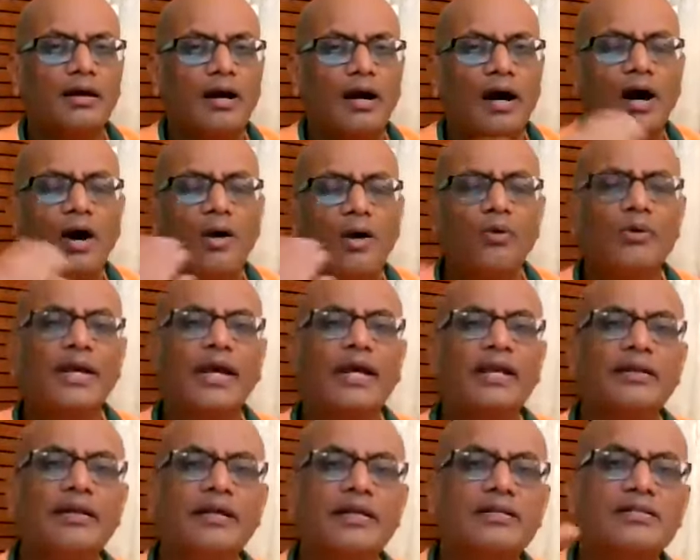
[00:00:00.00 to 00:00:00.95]
how
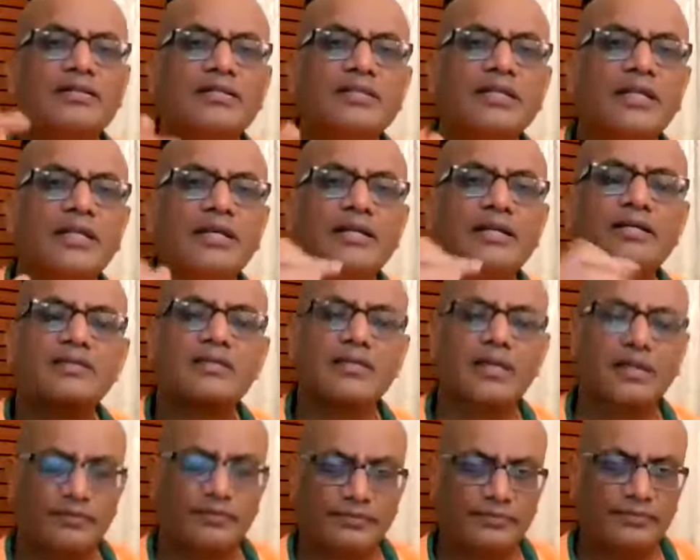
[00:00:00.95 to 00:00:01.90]
can it see
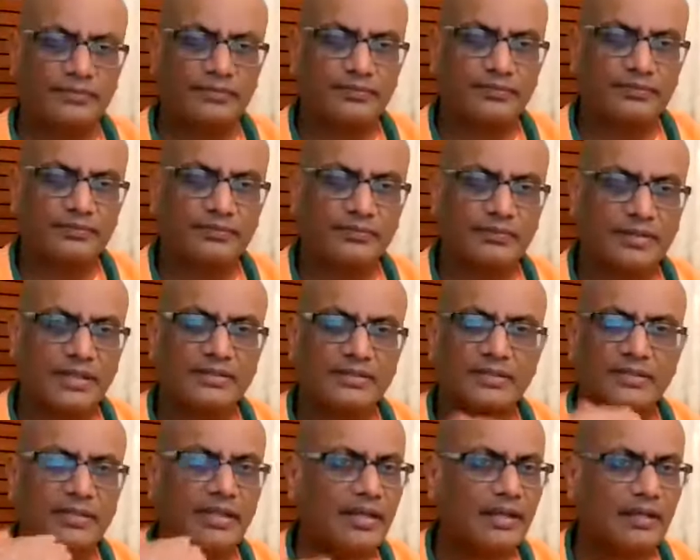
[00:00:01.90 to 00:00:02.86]
itself? That's
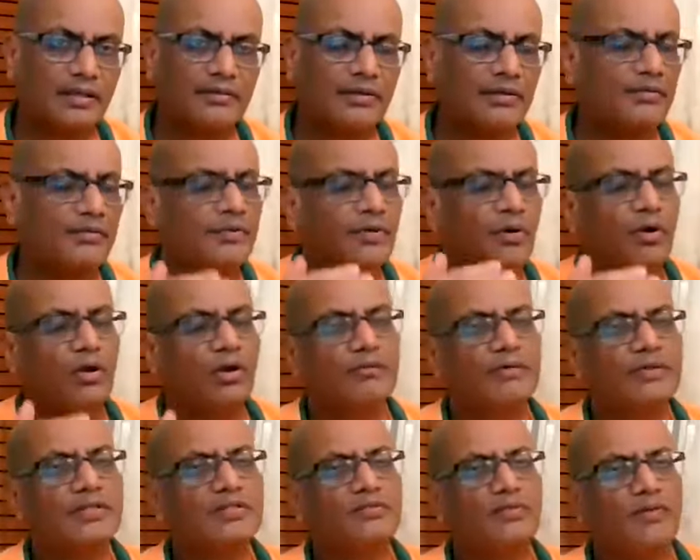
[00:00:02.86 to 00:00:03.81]
the thing that we always